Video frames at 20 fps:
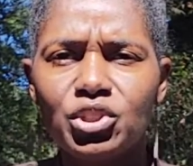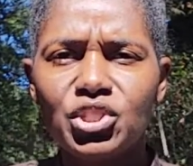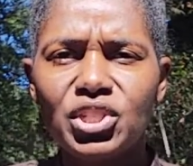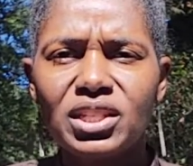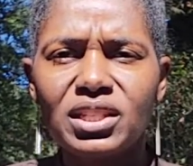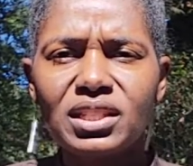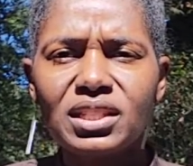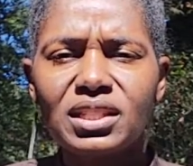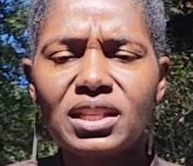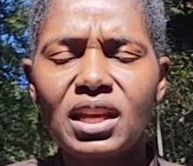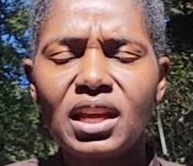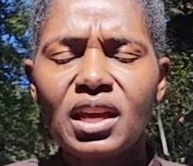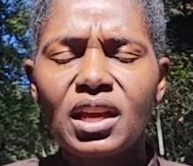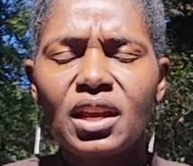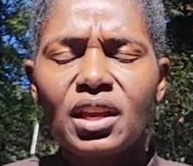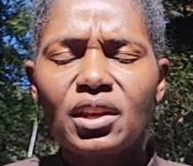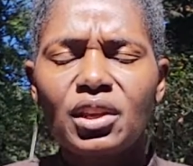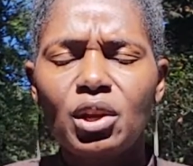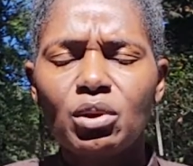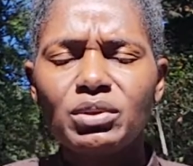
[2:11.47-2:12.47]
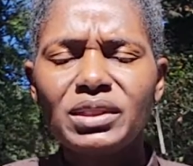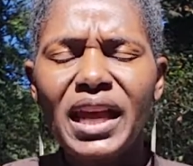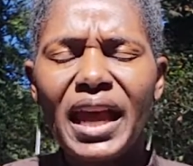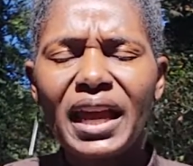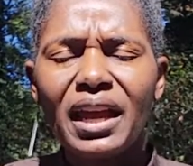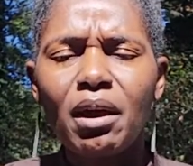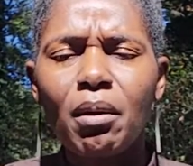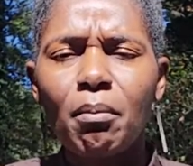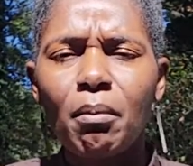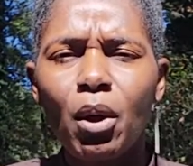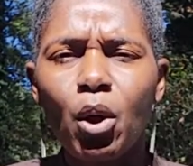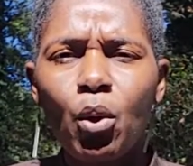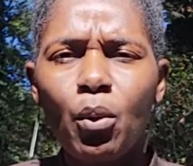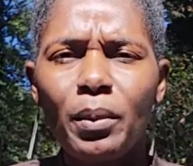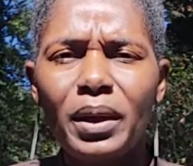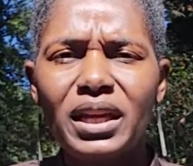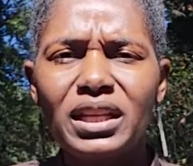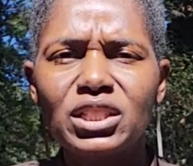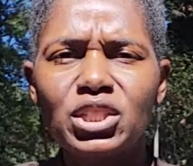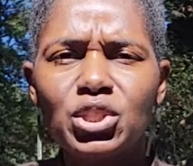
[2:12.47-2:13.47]
Just take a
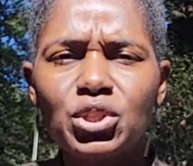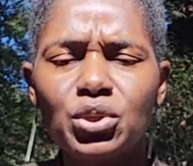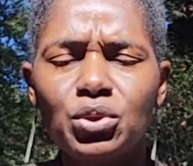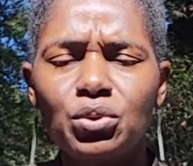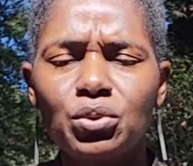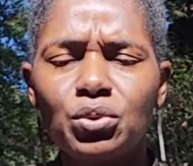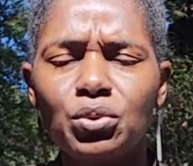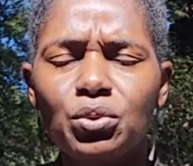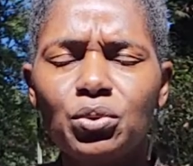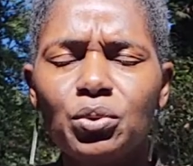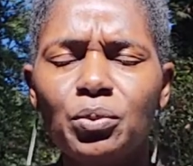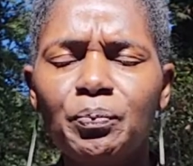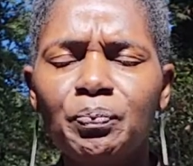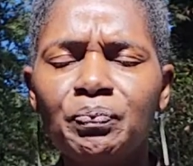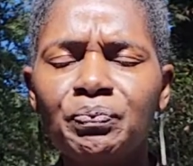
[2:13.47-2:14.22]
moment to